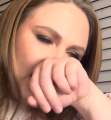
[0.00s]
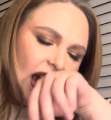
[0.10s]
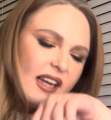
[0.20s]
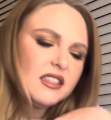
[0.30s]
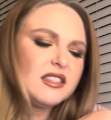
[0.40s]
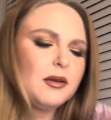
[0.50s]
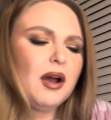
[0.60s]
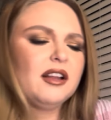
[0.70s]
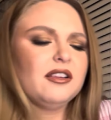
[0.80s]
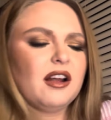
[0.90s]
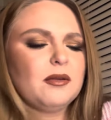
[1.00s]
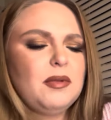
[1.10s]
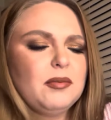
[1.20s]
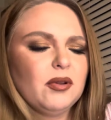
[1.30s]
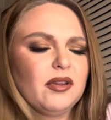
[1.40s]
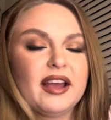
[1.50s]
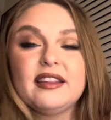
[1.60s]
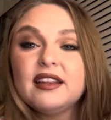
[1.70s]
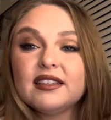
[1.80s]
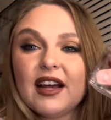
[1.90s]
I can see why a lot of people like
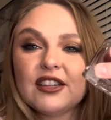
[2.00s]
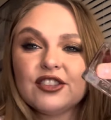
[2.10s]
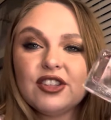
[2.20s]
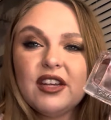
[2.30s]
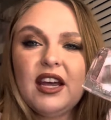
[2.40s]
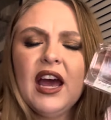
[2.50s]
this, actually.